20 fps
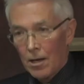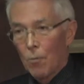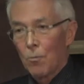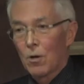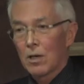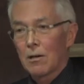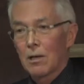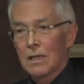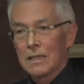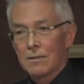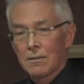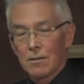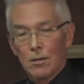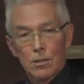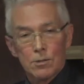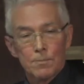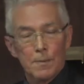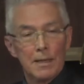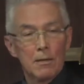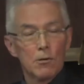what lesson
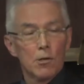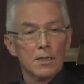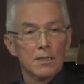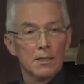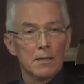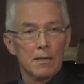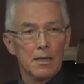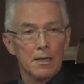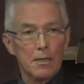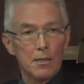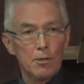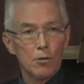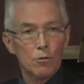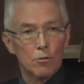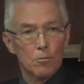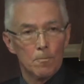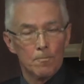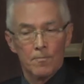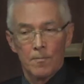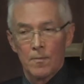has been learned in the
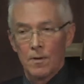EU?